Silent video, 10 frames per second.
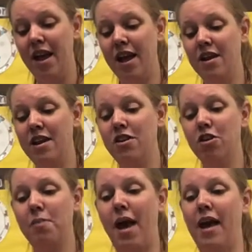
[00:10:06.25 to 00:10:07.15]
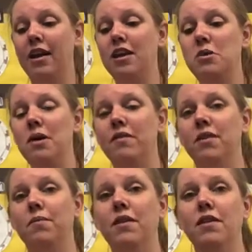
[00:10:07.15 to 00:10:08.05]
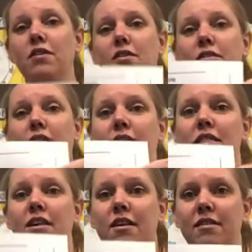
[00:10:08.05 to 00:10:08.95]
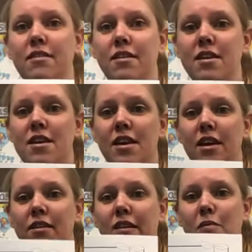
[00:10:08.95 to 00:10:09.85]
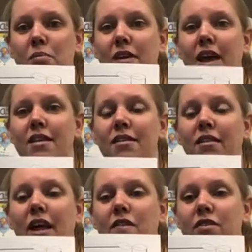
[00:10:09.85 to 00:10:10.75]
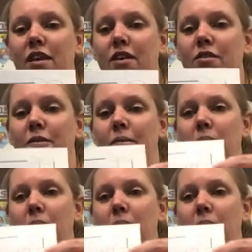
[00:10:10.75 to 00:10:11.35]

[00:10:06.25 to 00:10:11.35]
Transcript: And in your packet, you have something that looks like this. It says plant life cycle.